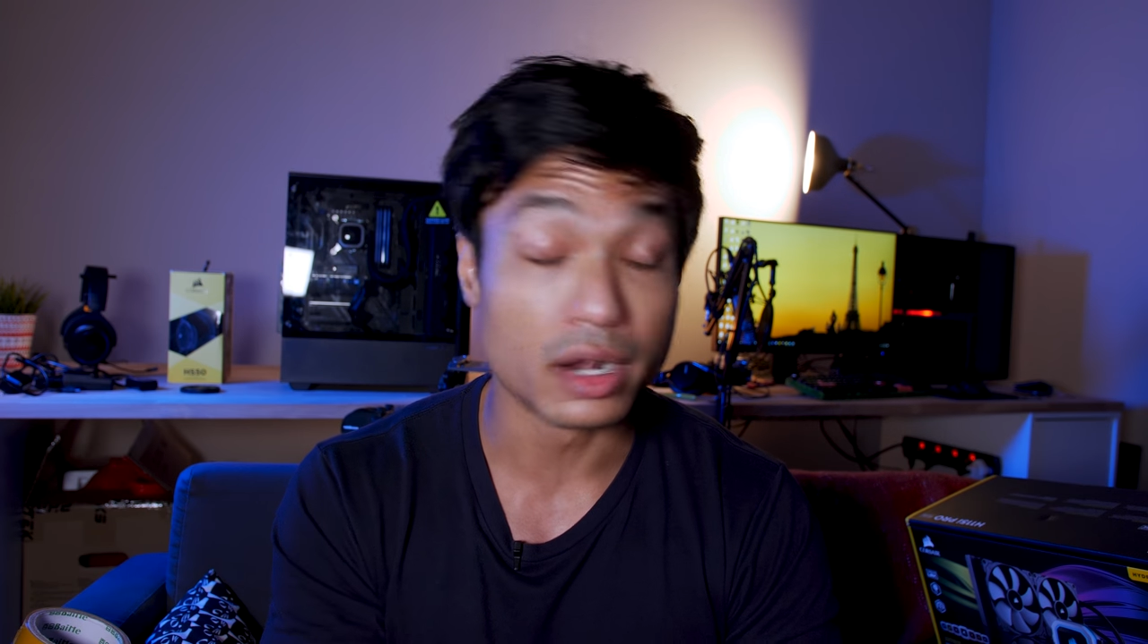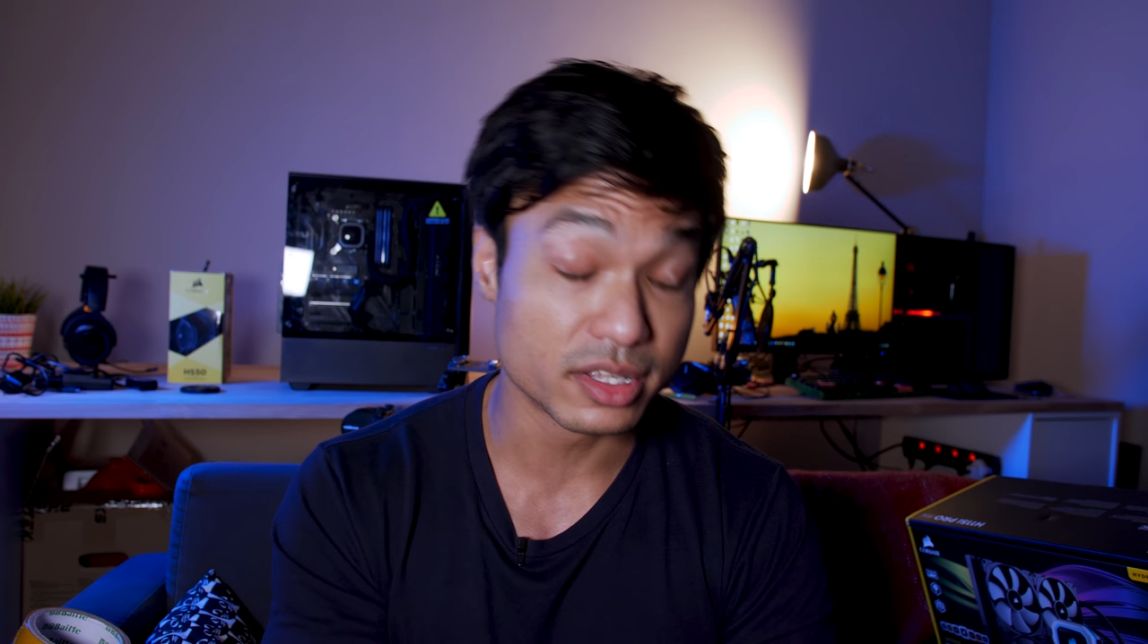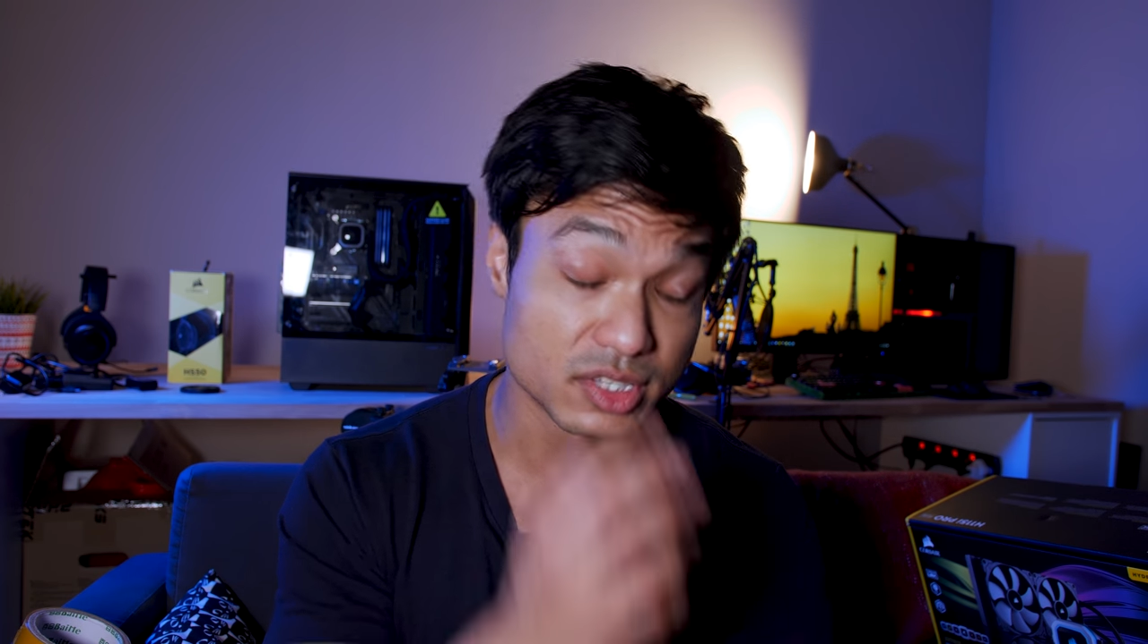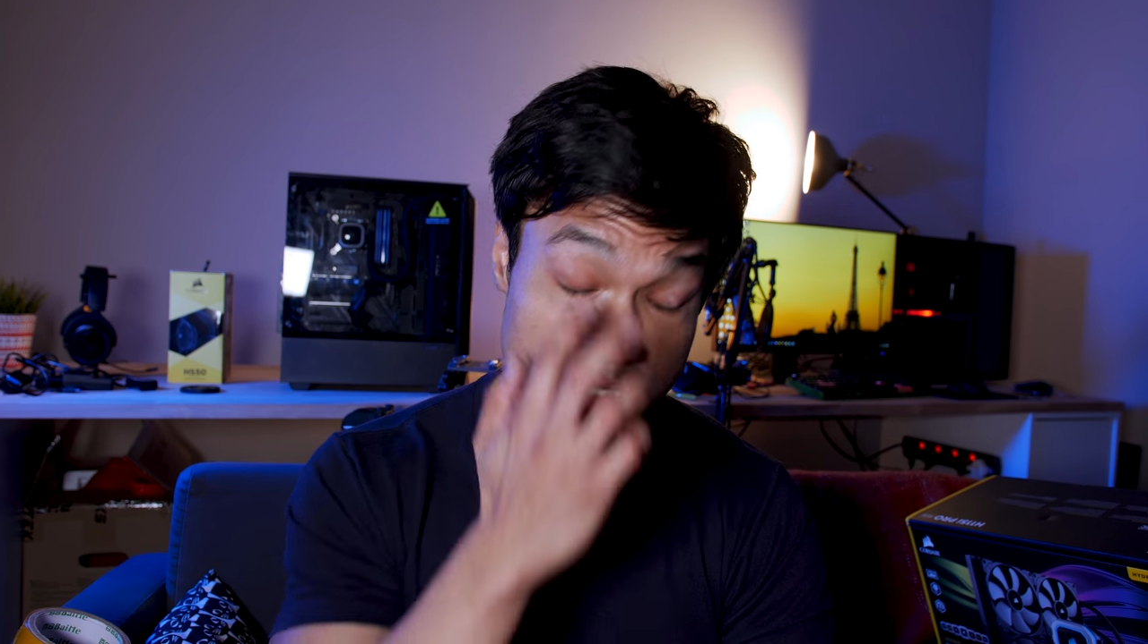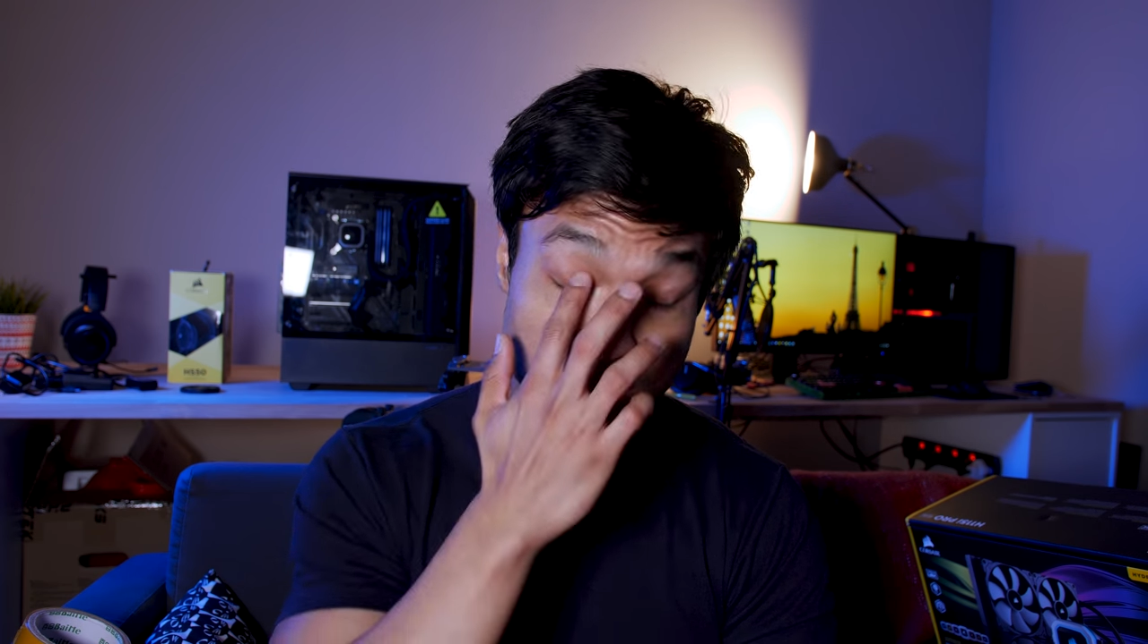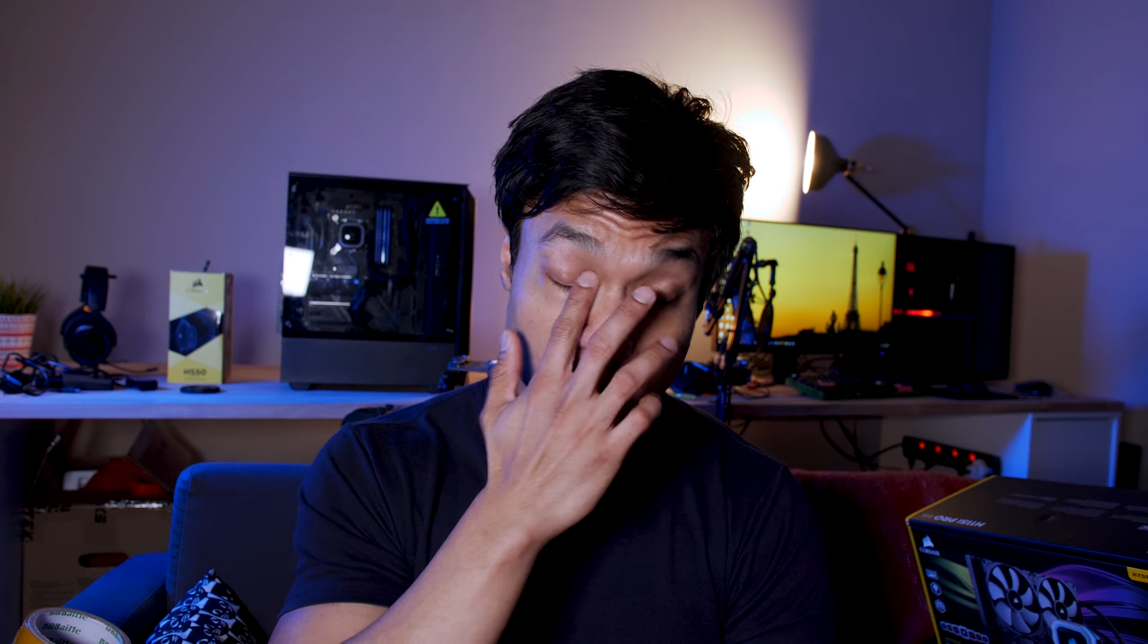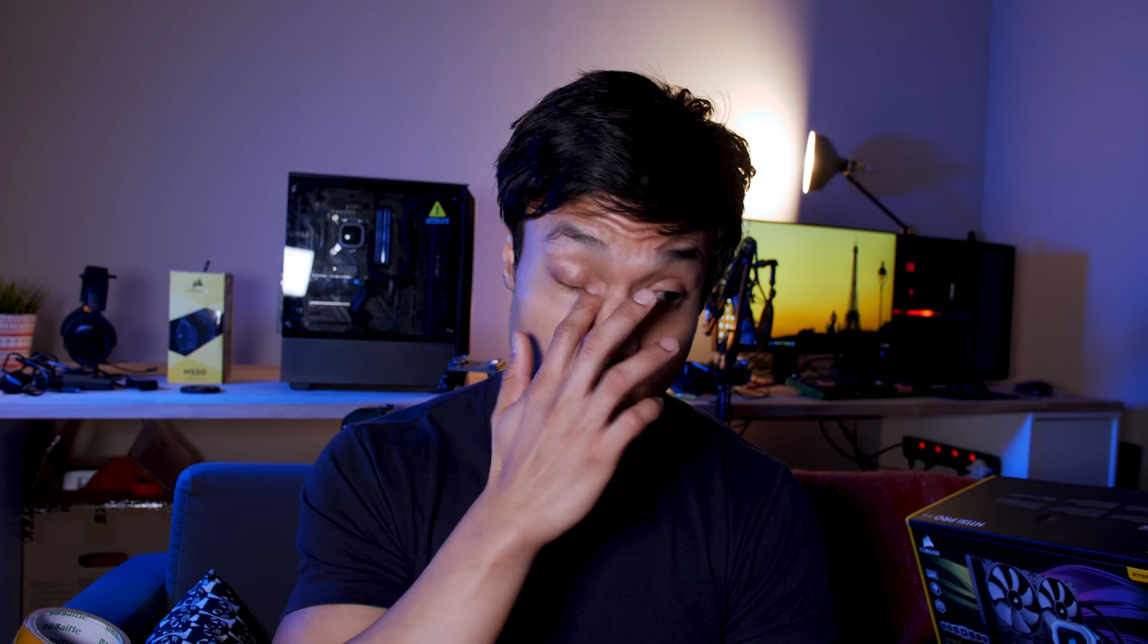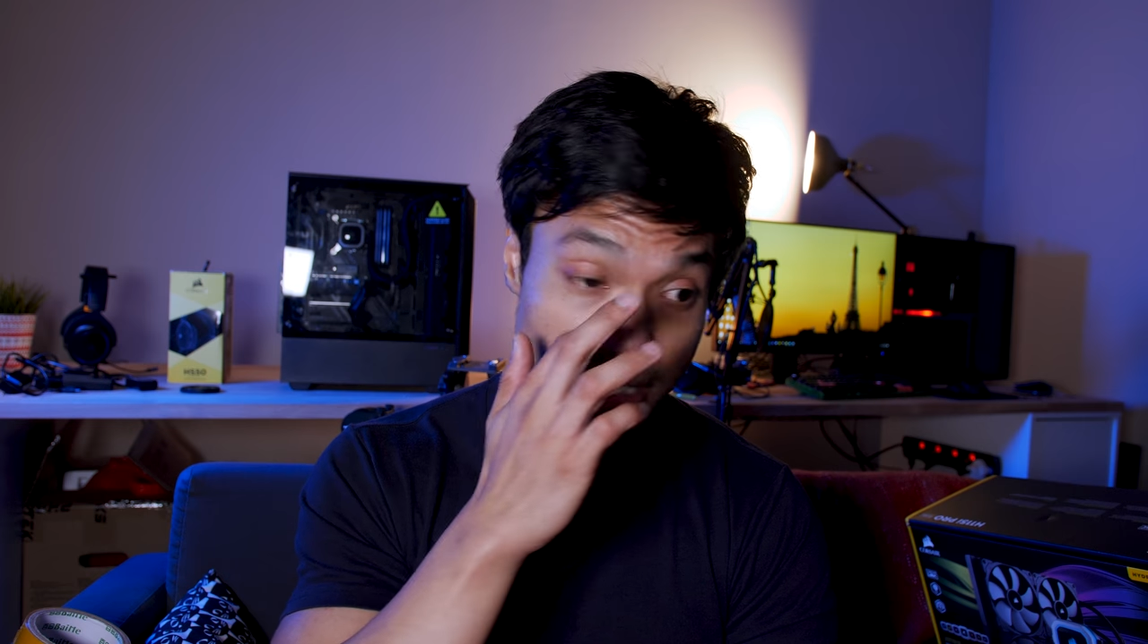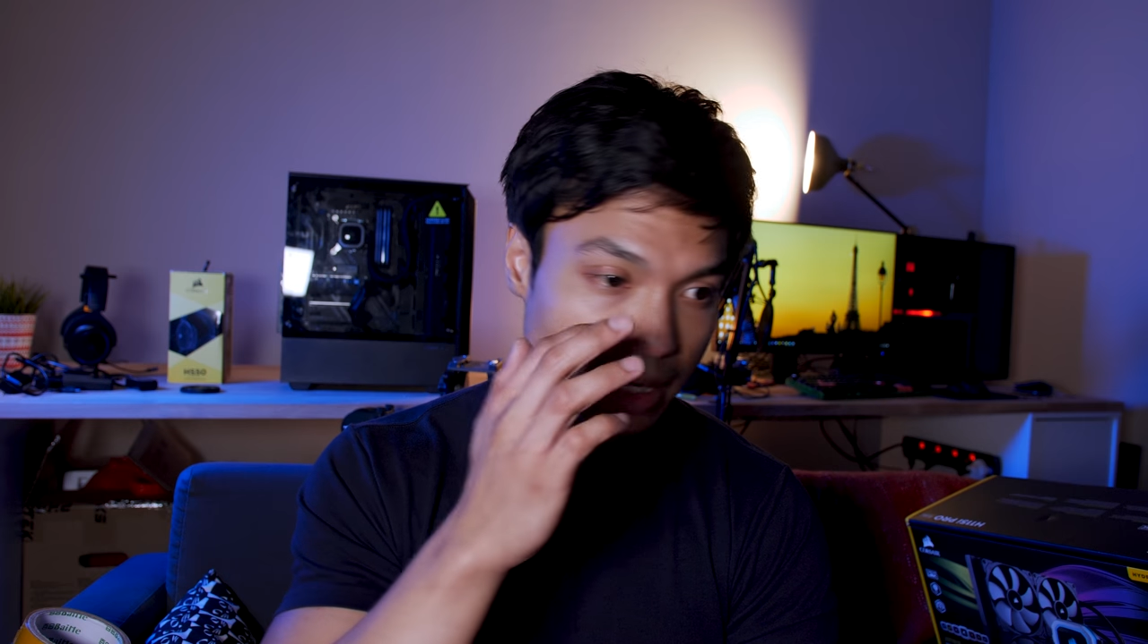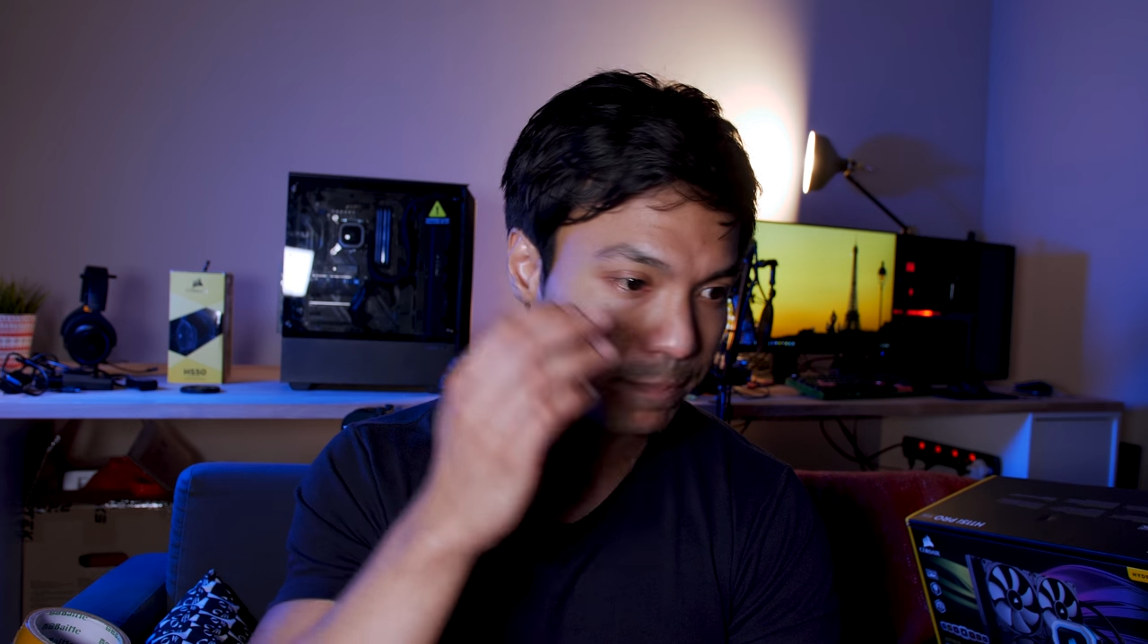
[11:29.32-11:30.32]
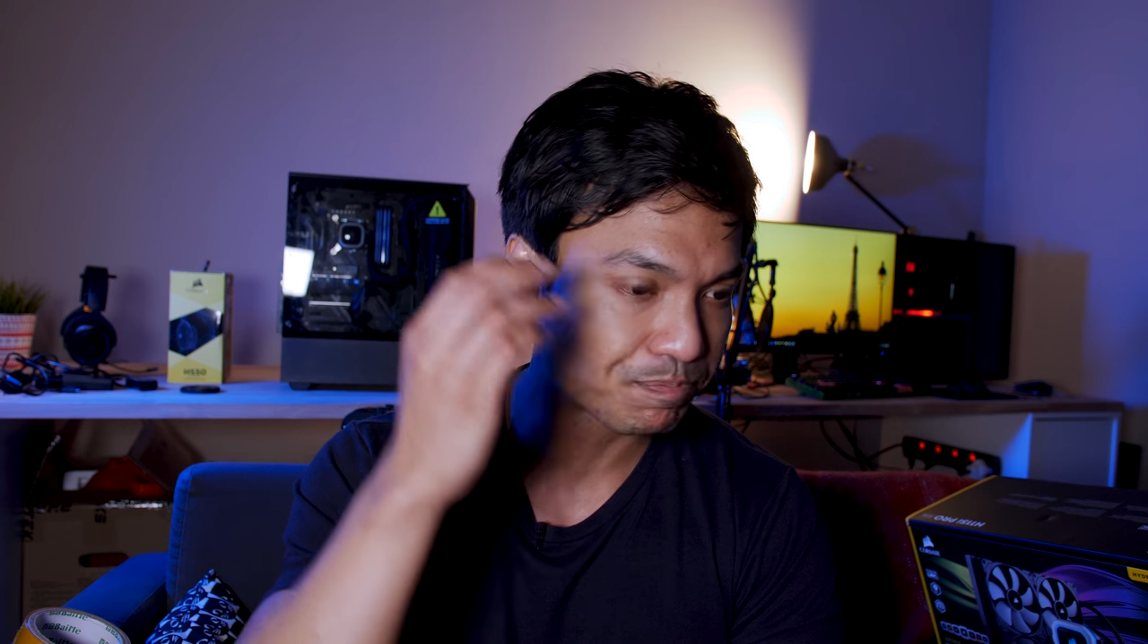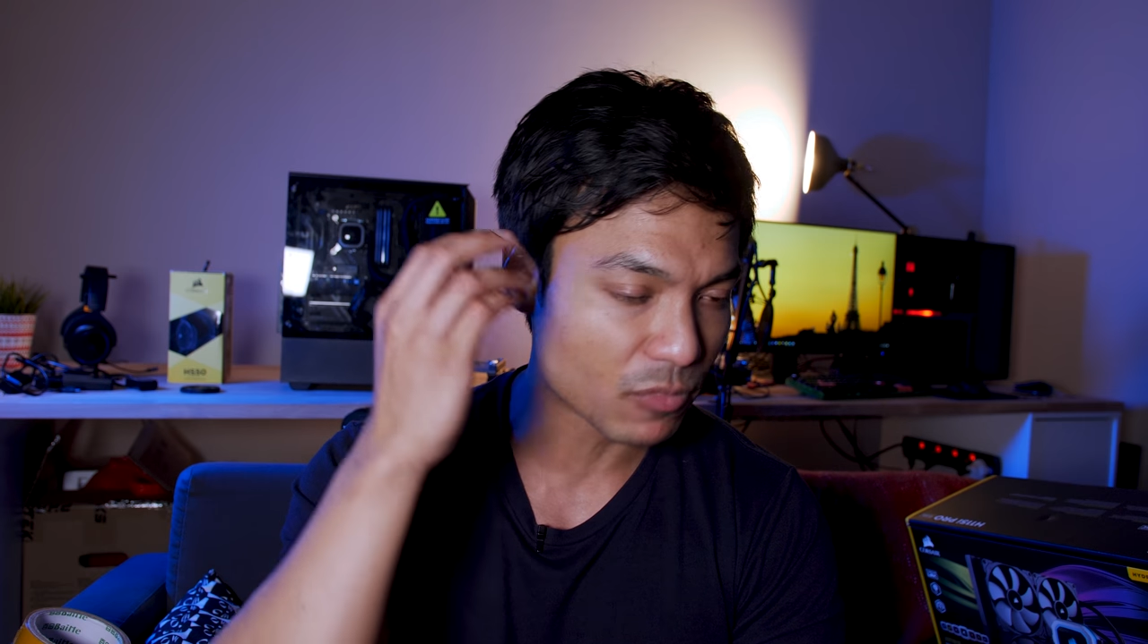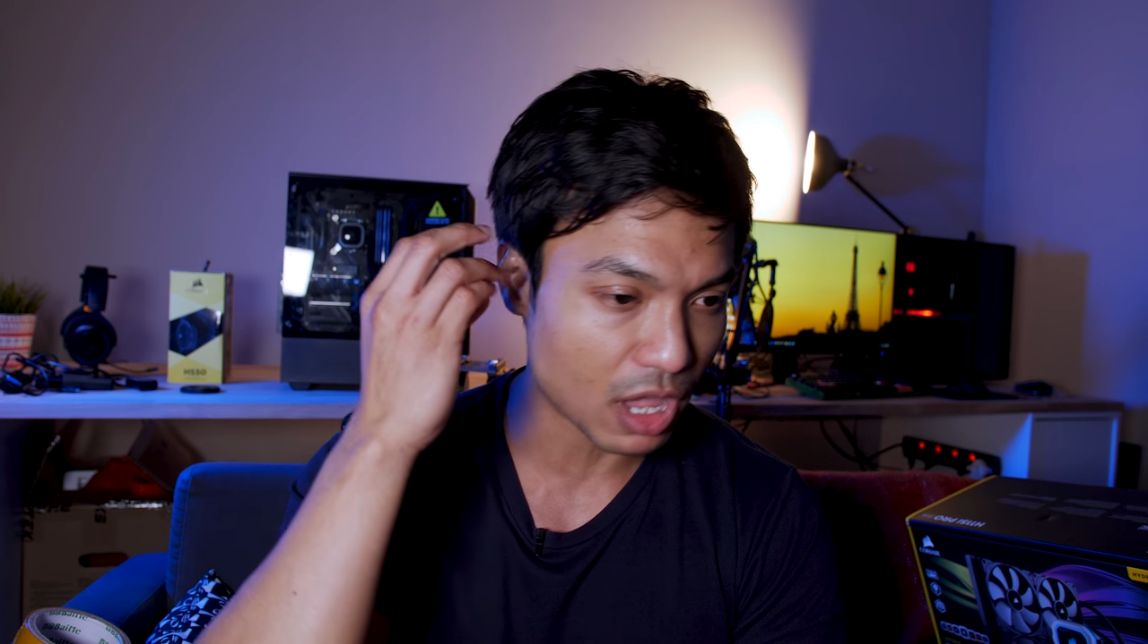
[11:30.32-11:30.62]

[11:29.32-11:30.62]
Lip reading: This is something that